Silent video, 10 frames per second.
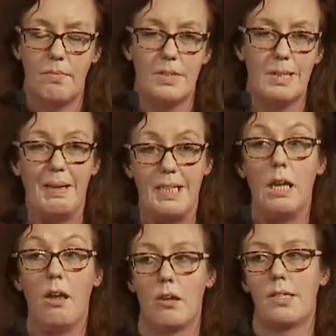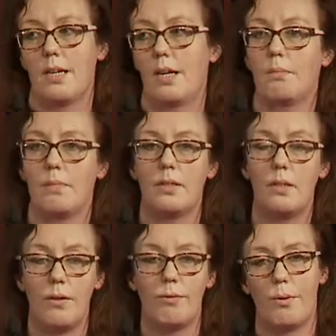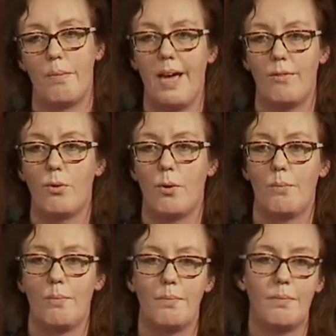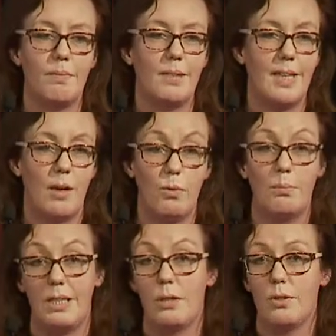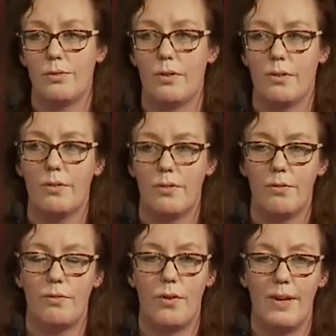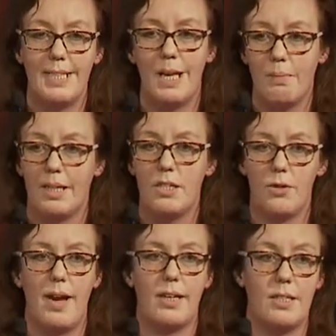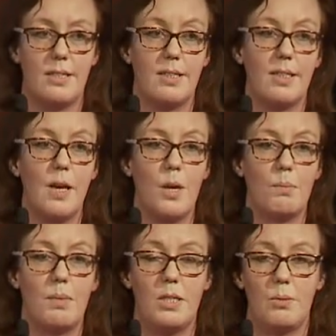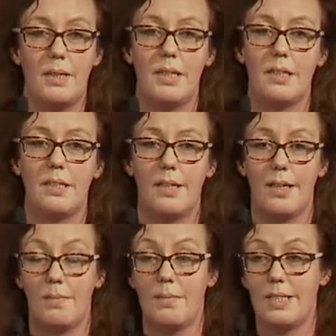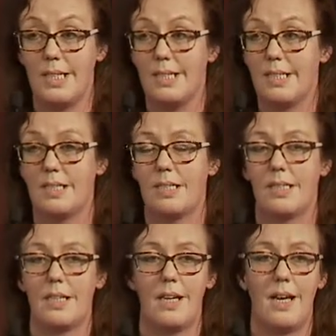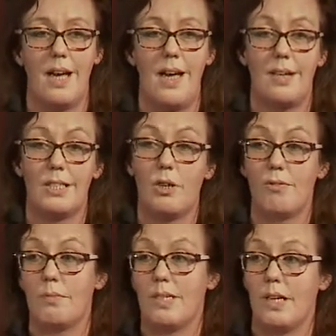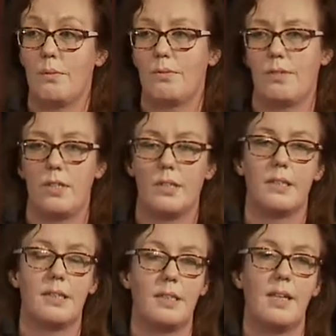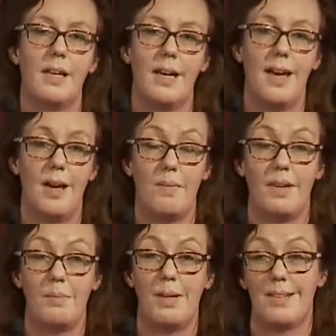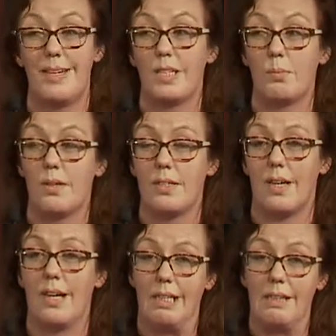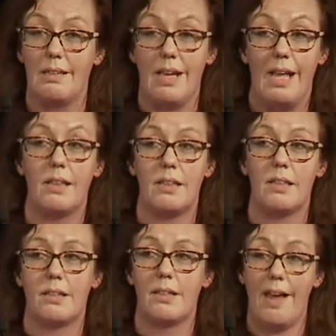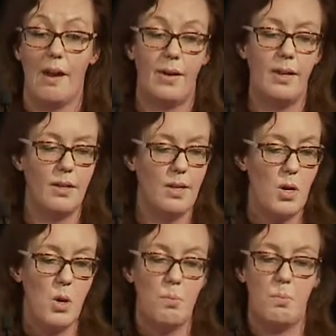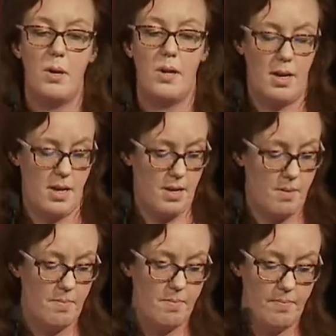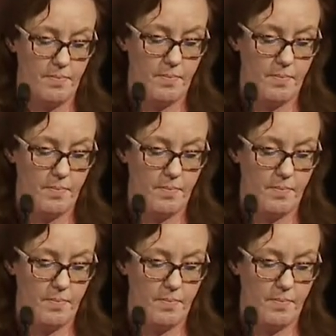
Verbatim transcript: spent a long time looking for a platform that would be useful for examining interactions between um, citizens and government type officials. Um, and I'm not an expert in the health area, but um,